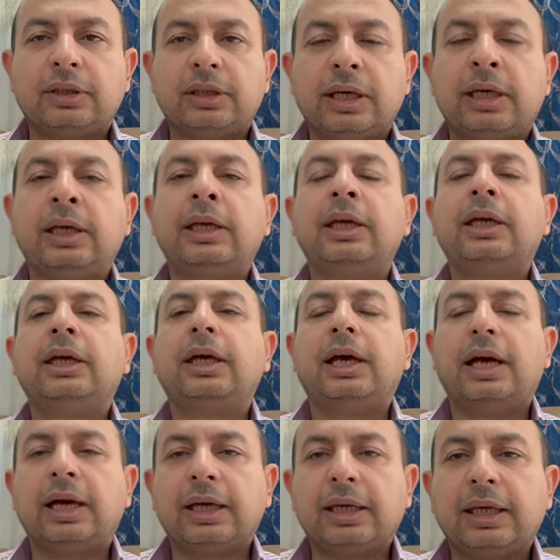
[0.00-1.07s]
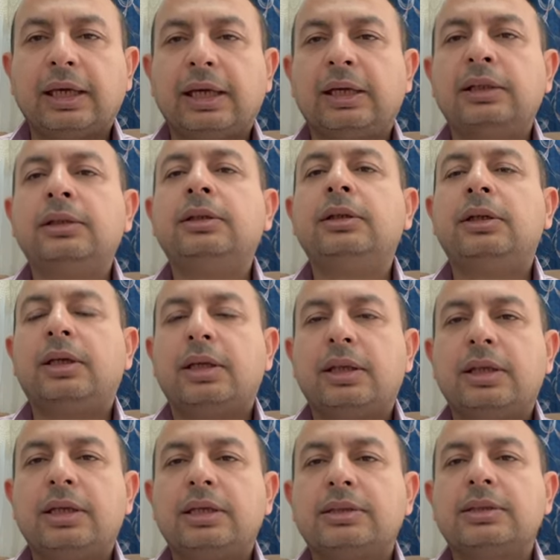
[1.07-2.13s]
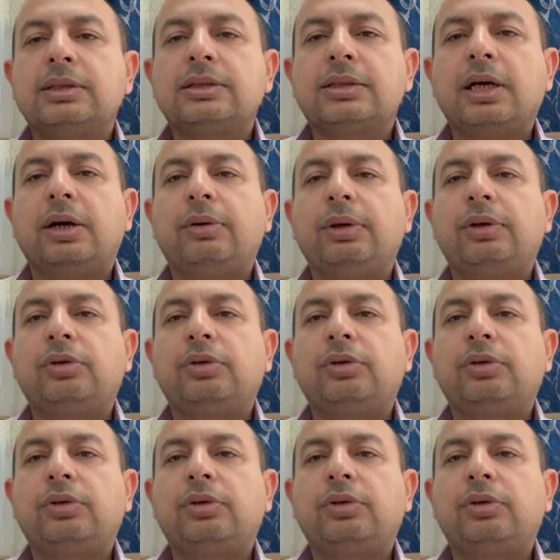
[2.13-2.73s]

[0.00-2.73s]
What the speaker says: day, again, this is going